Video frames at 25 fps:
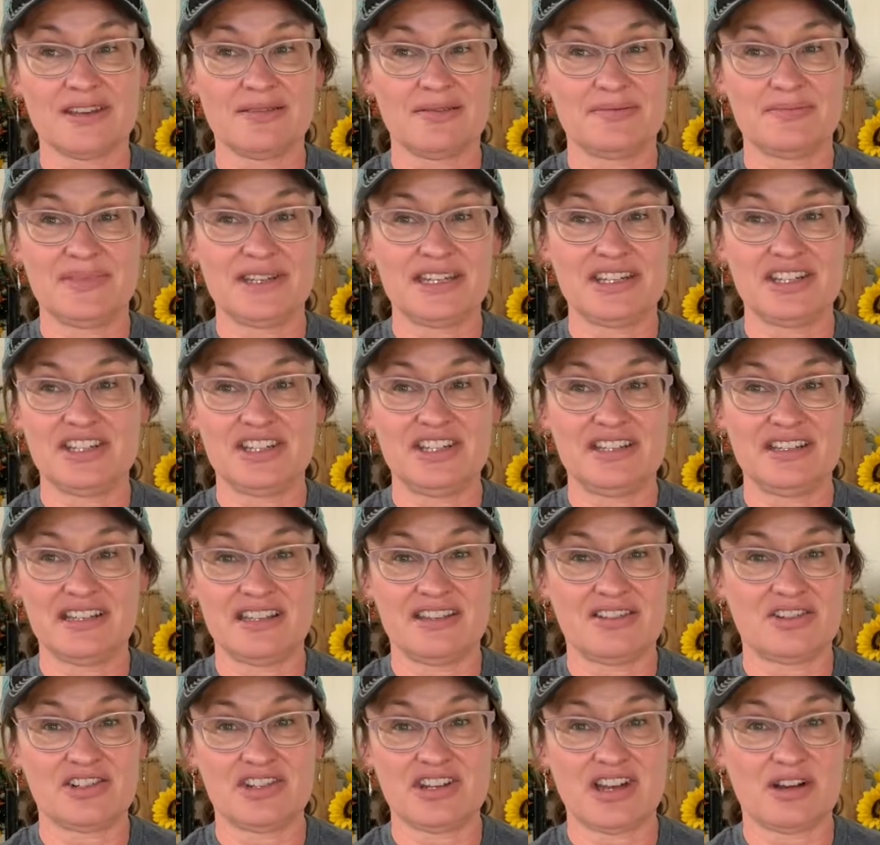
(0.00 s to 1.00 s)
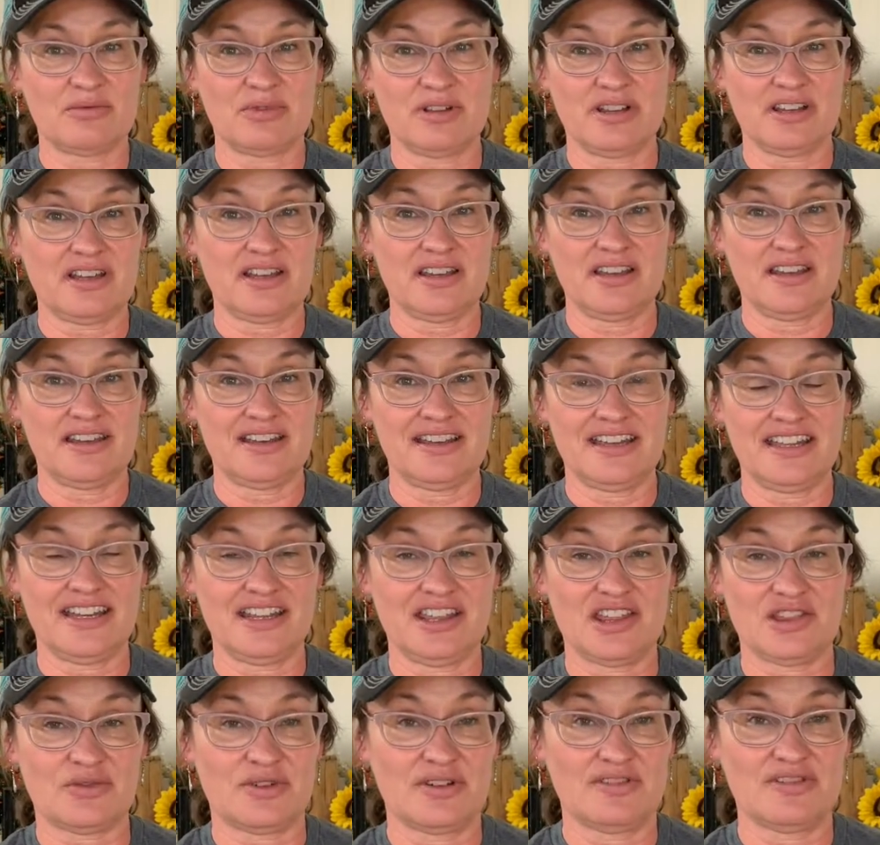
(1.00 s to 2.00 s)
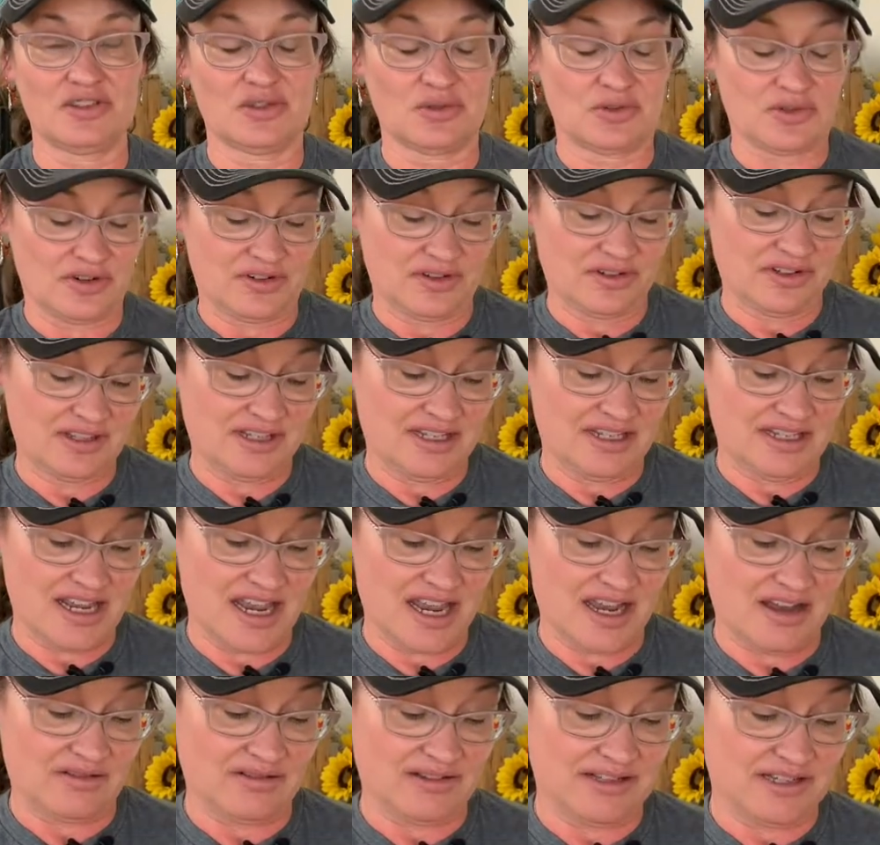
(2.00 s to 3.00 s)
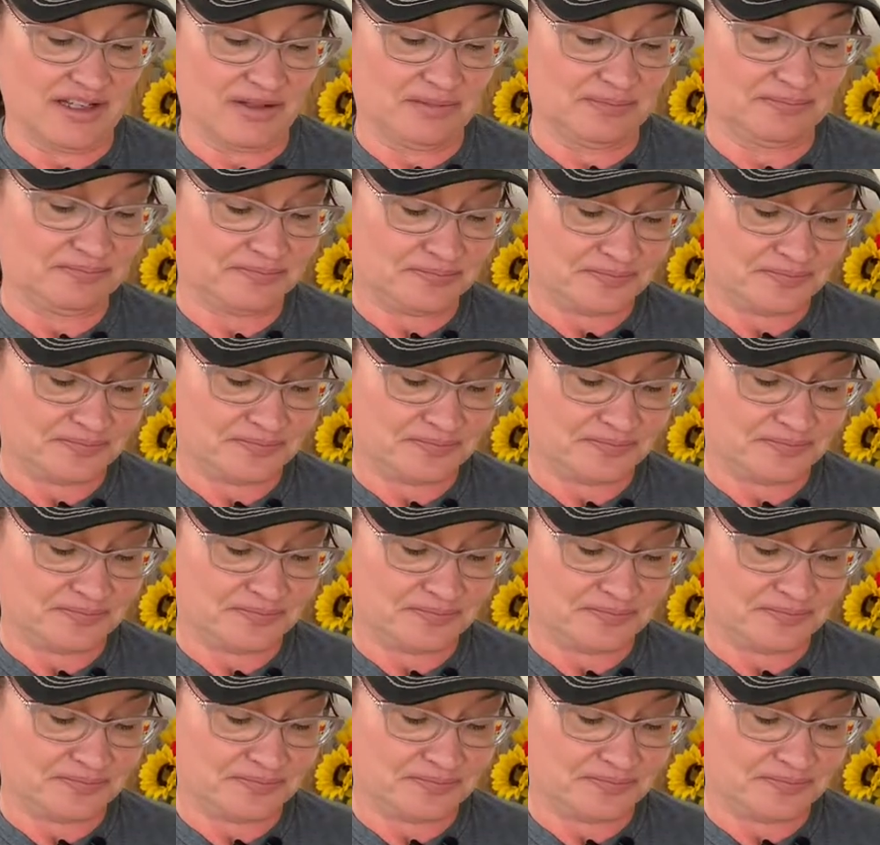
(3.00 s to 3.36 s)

but she said there's not really any thrift stores in town. So